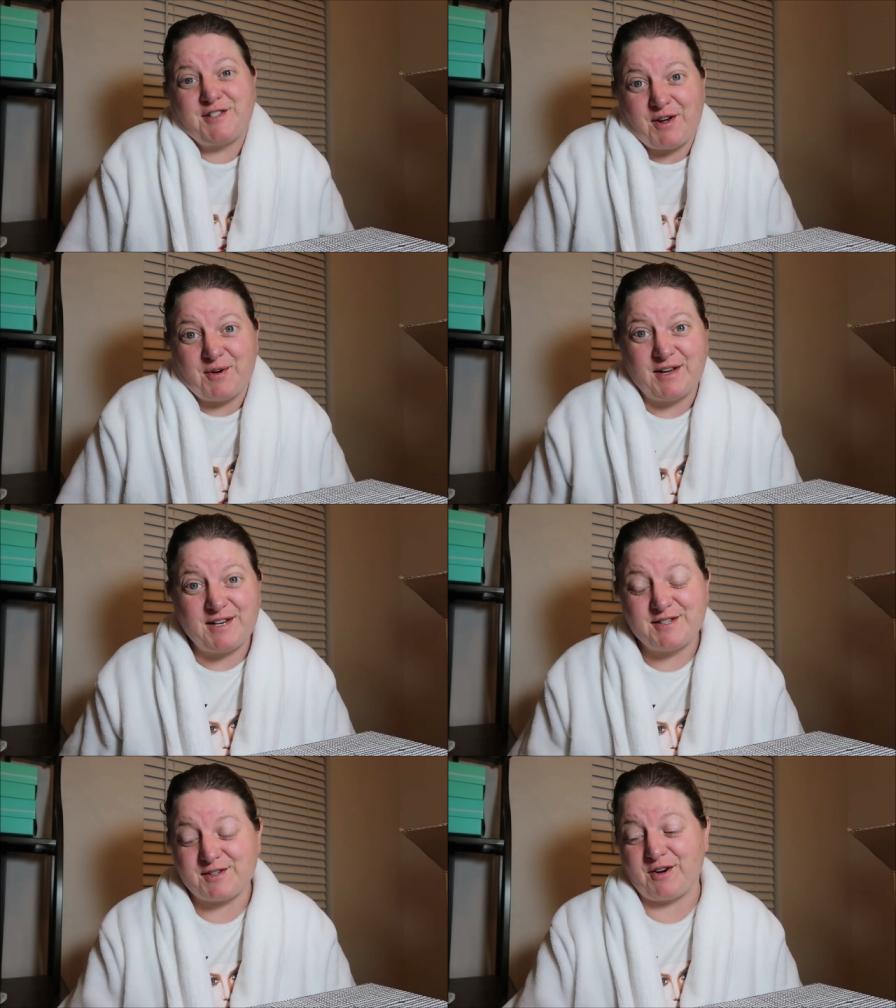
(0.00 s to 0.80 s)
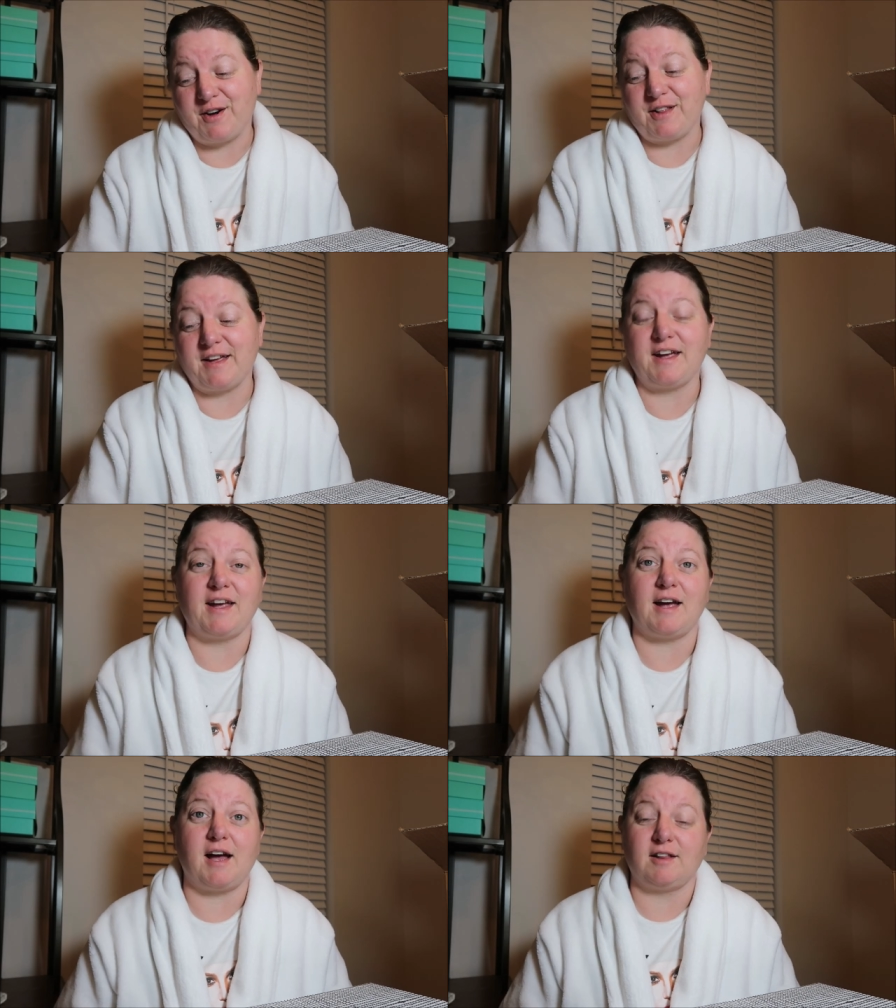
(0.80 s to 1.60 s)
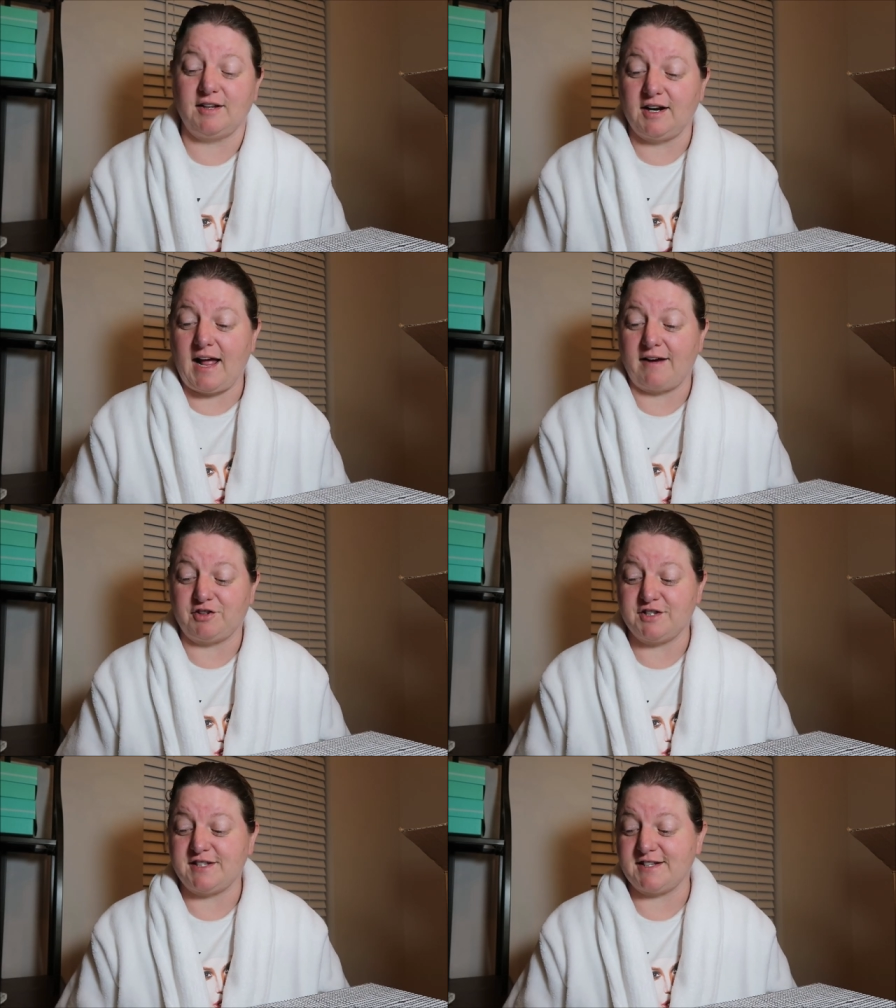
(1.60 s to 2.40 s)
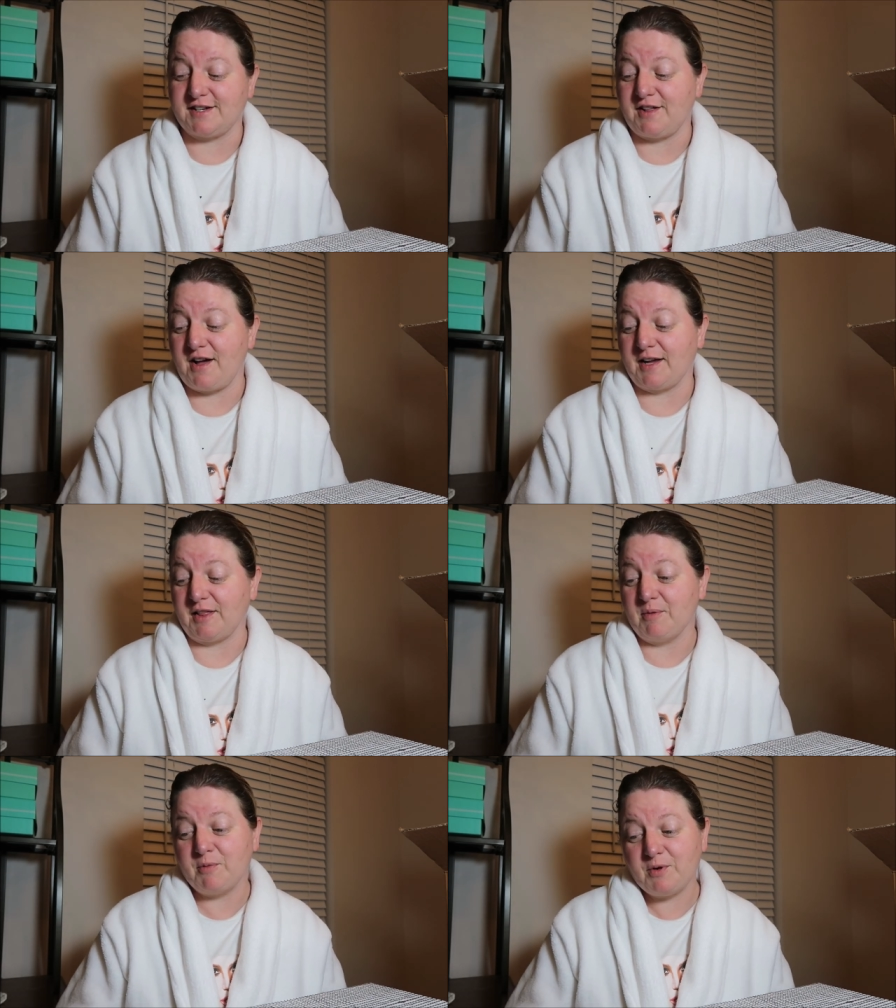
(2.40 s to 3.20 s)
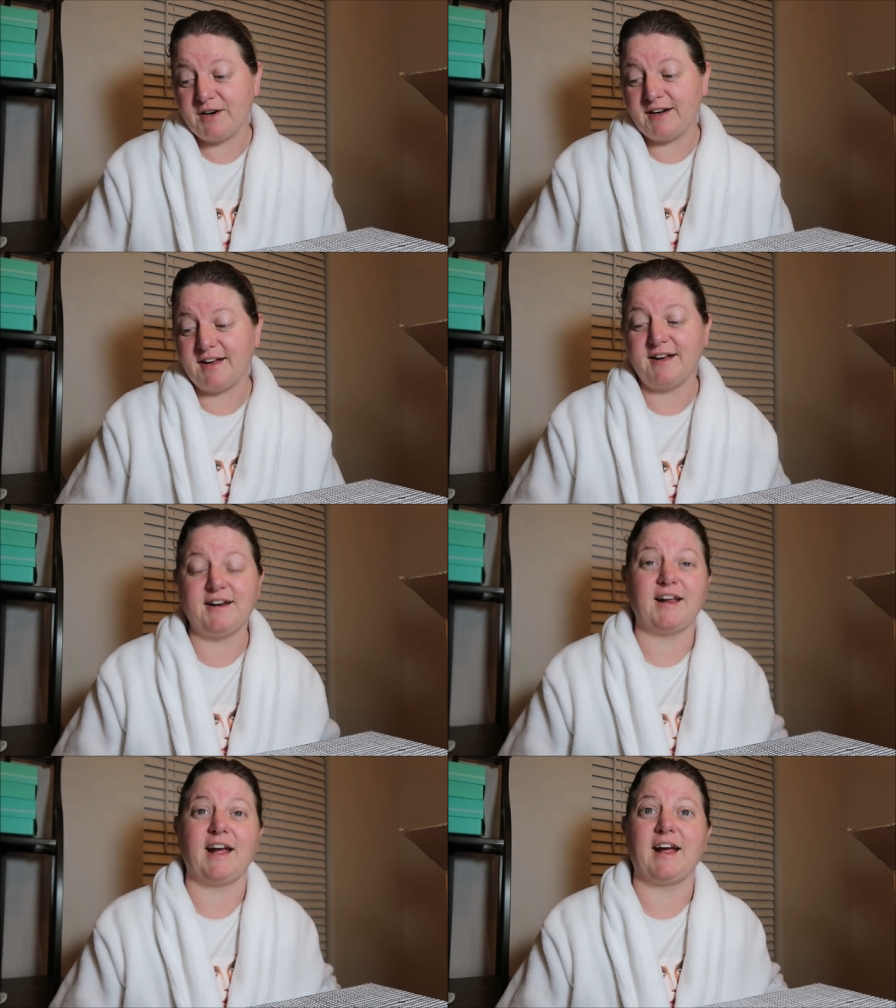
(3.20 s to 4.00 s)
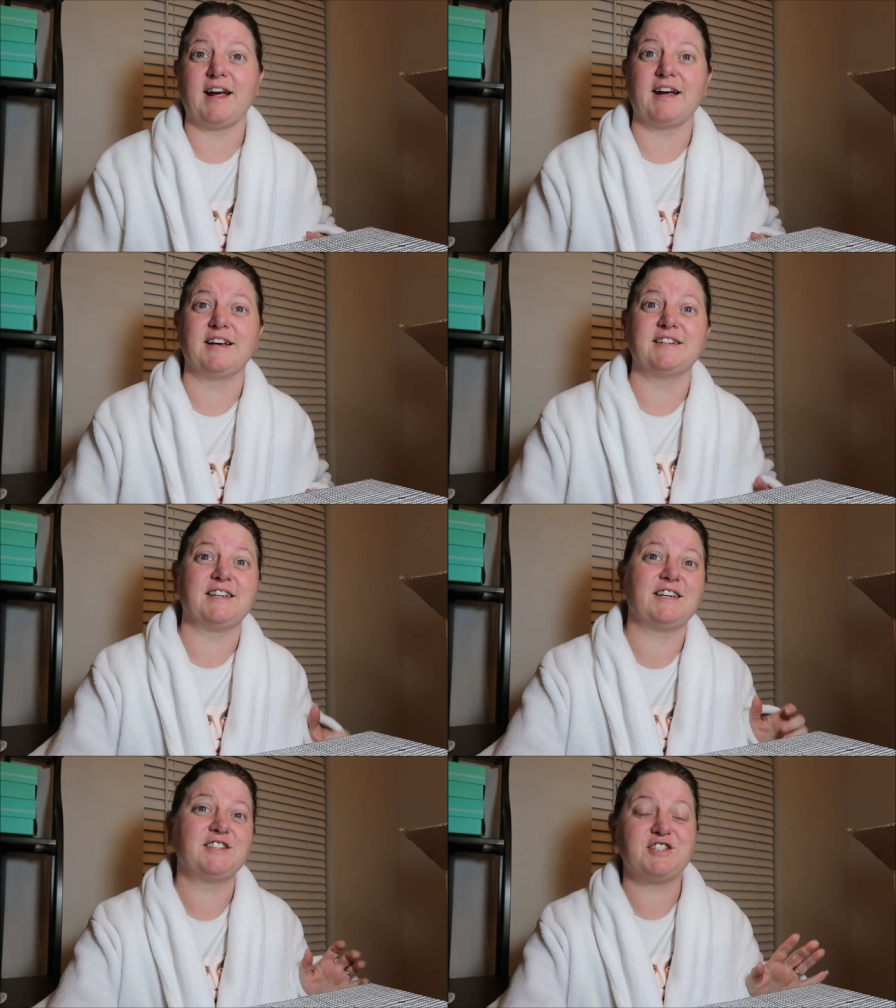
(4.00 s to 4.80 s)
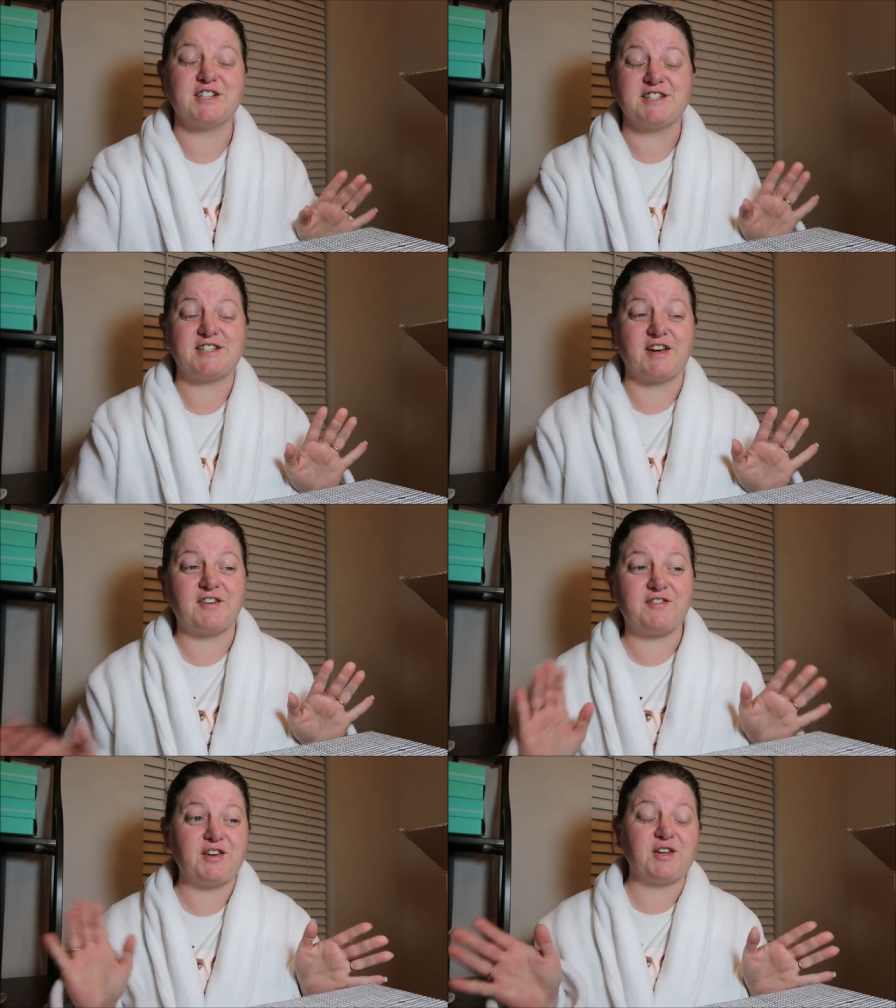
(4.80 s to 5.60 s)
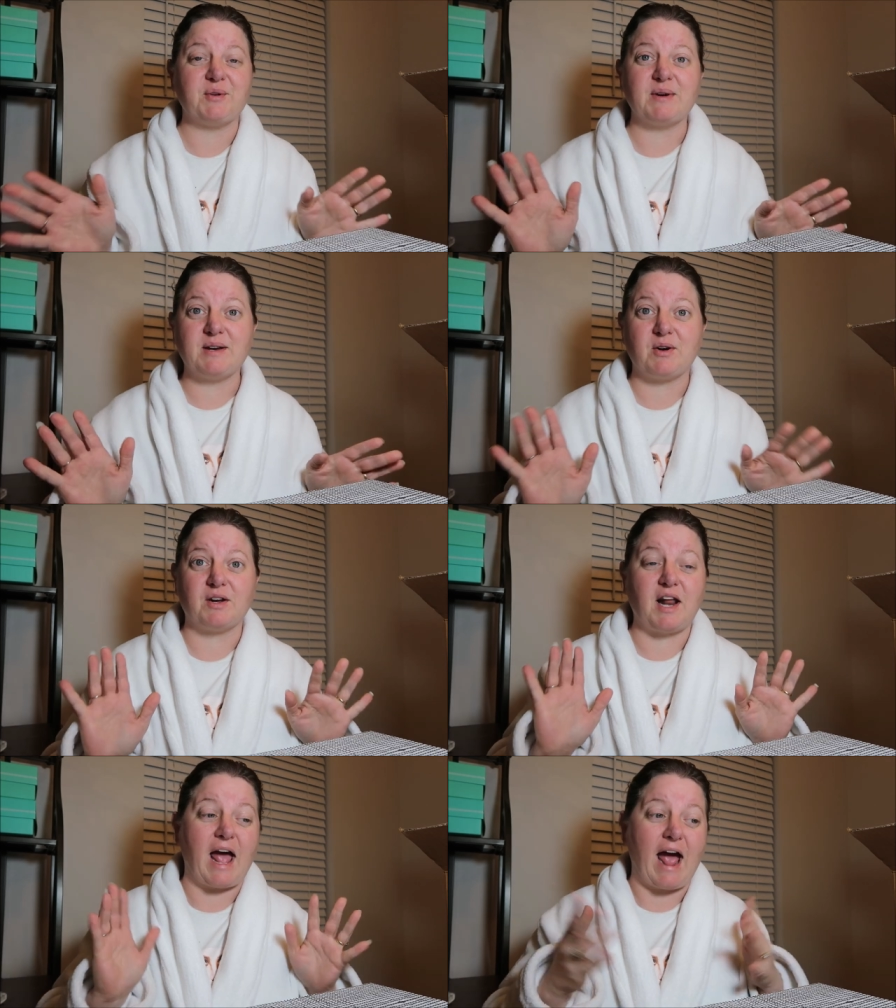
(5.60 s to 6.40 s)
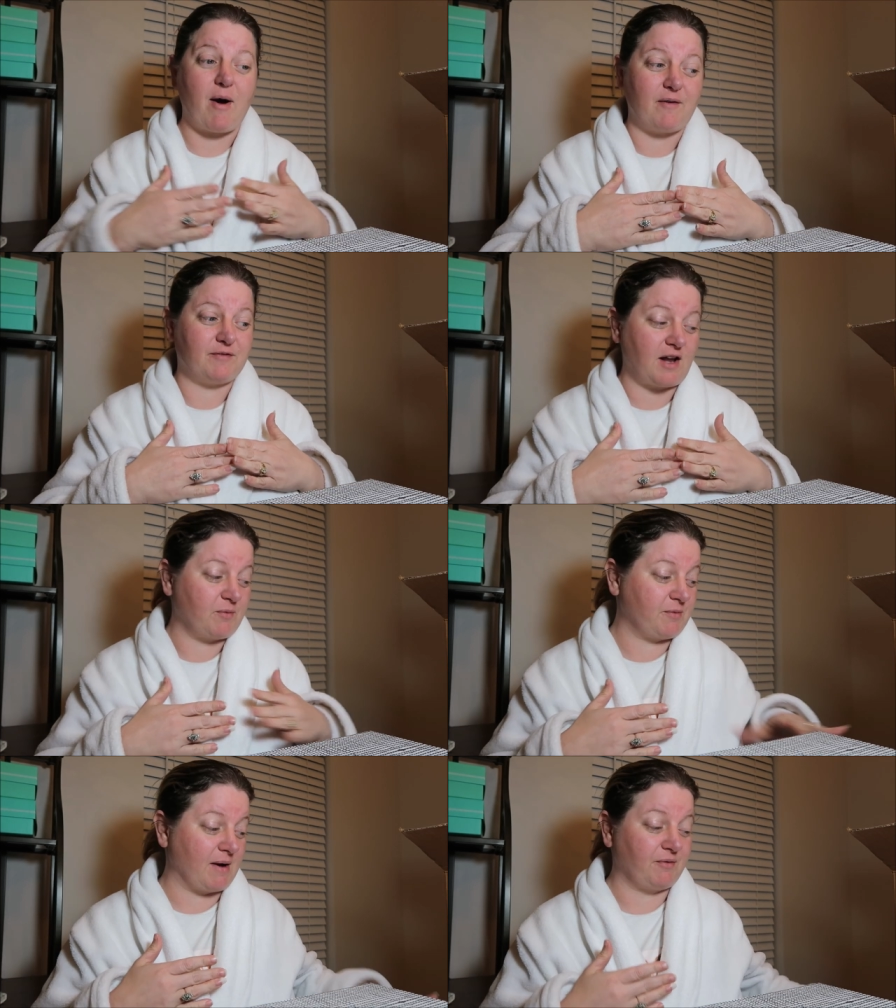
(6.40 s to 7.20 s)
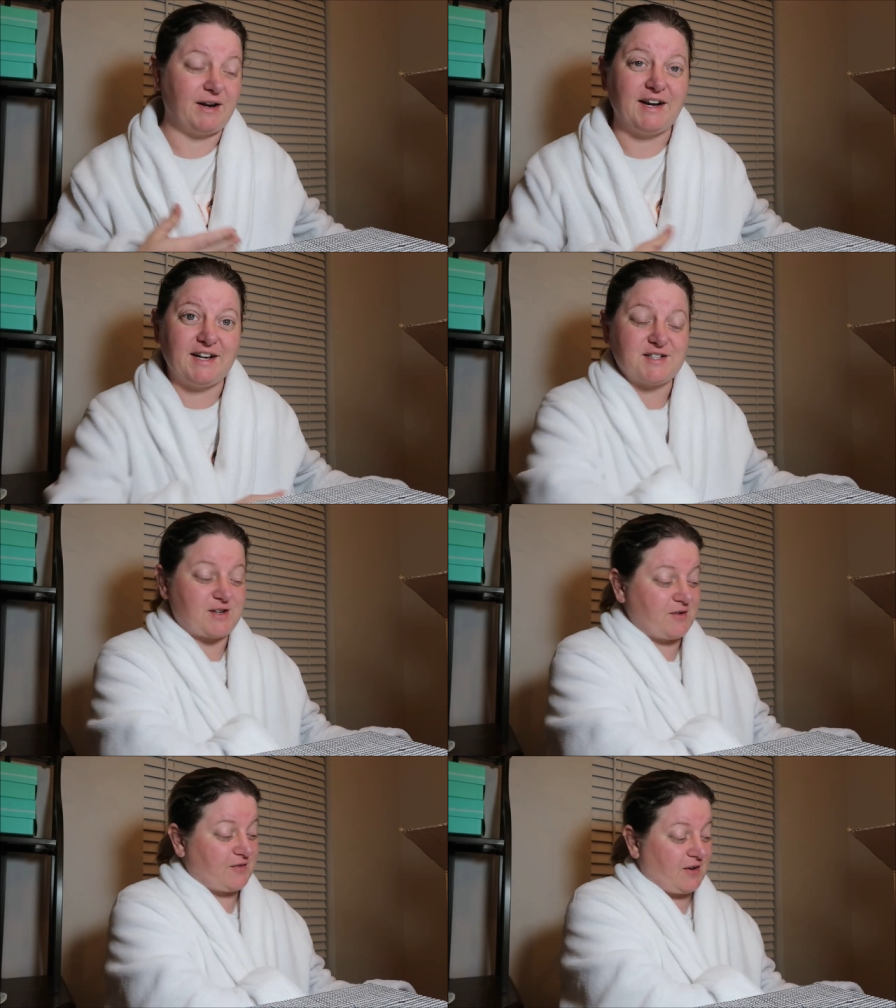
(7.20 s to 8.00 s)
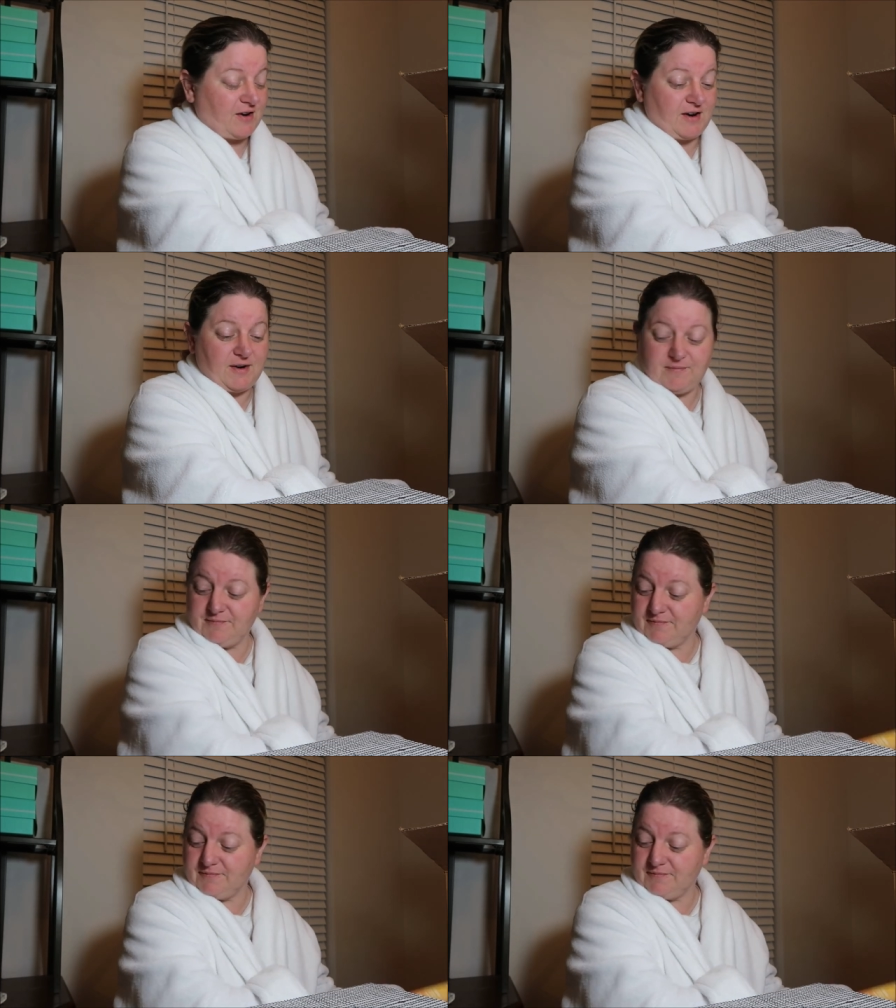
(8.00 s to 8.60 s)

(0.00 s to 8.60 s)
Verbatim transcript: So it is currently a little after six o'clock in the morning and just to fill you in on how I've done with my reading so far.